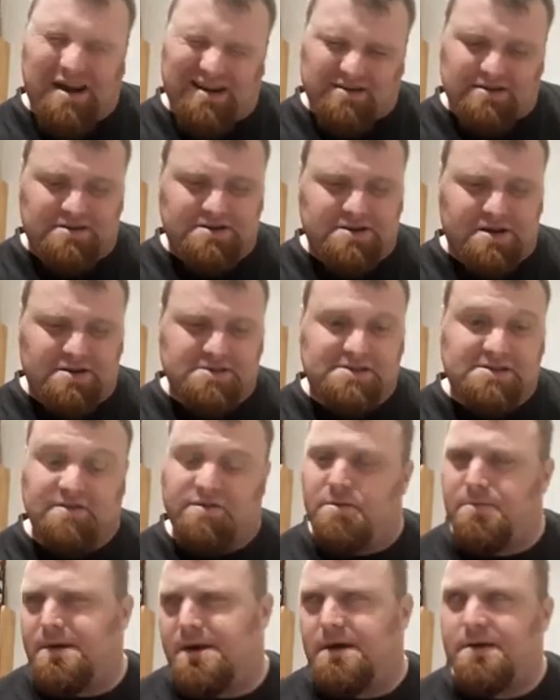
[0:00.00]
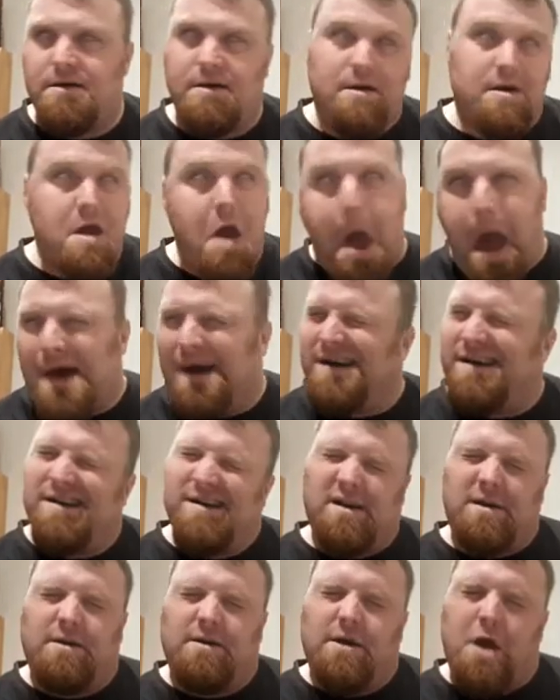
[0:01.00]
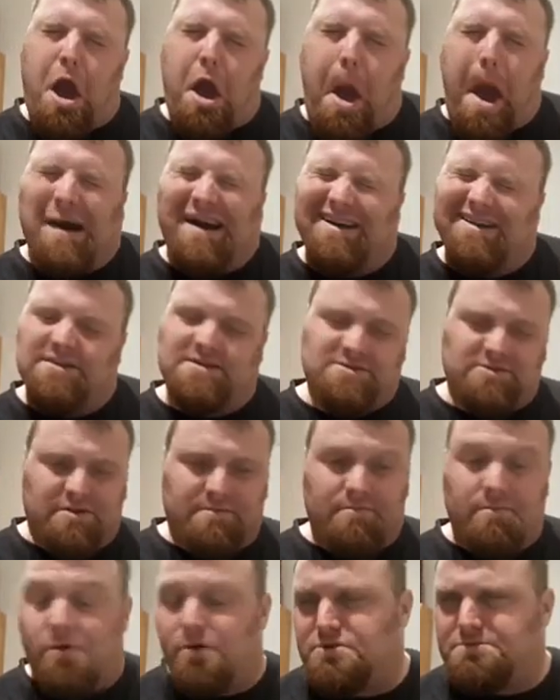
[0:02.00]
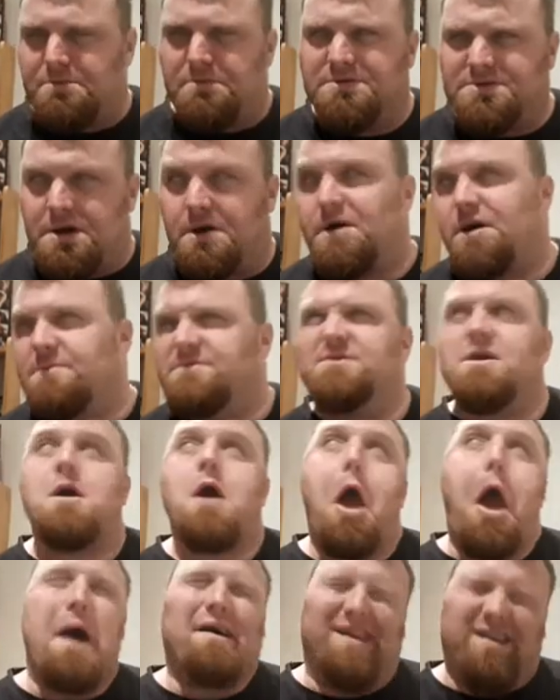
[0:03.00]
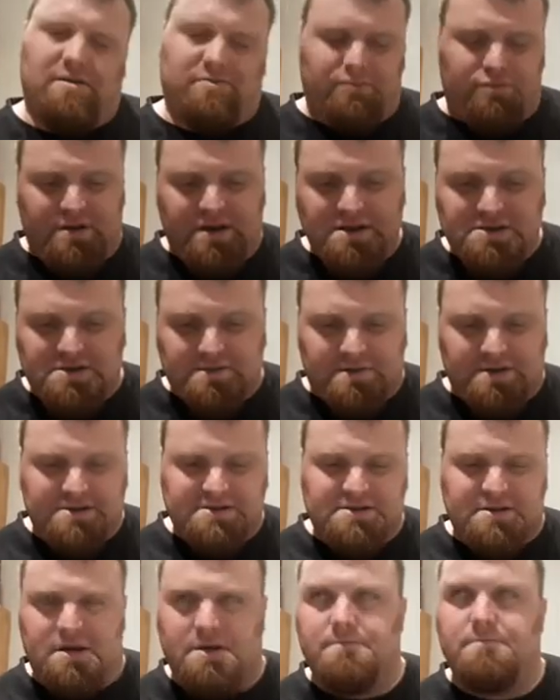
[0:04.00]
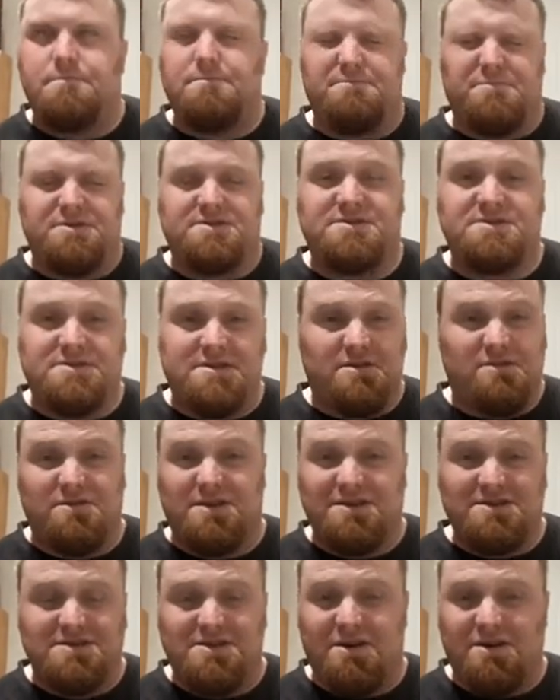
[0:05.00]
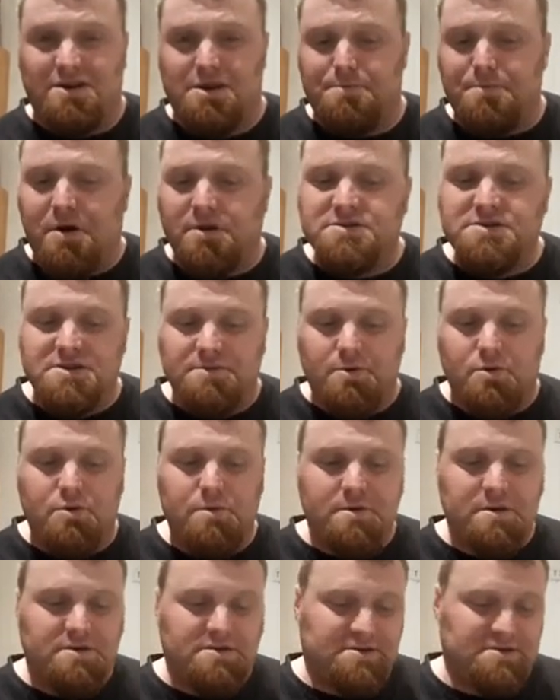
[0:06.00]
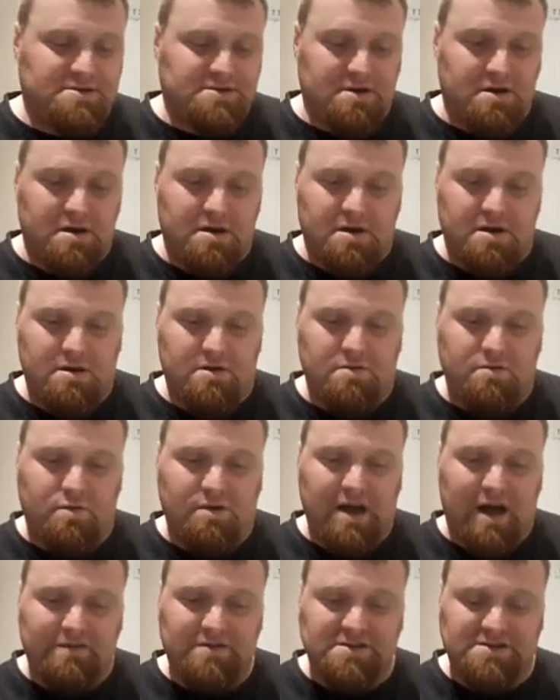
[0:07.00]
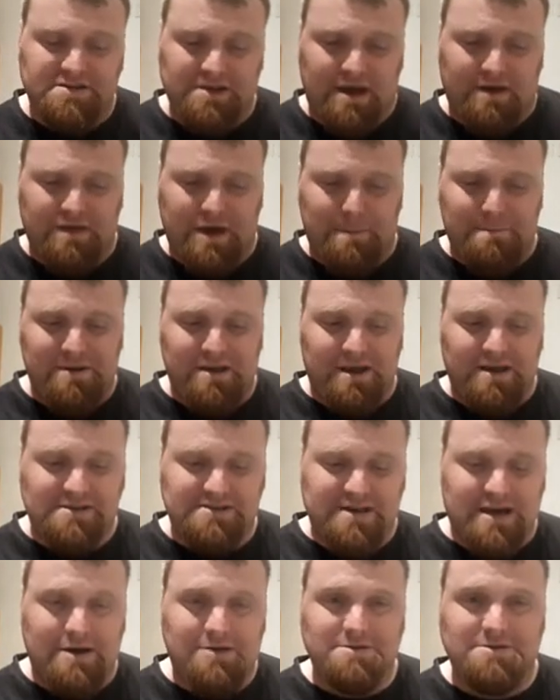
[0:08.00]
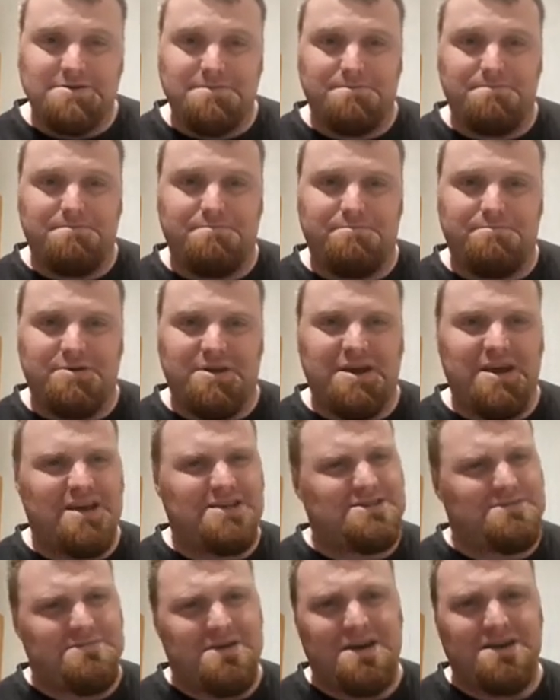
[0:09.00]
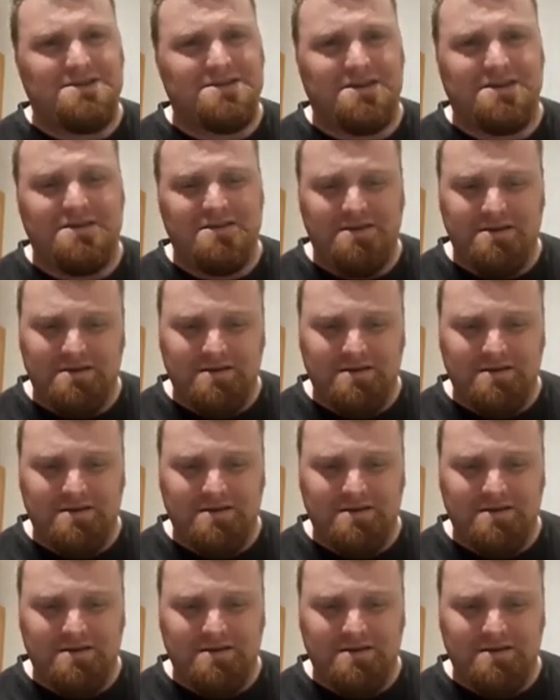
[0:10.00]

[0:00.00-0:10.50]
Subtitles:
The chances of you being able to do it multiple times are reasonably slim, but still entirely possible. So we'll have to see how that plays out, but it is amazing.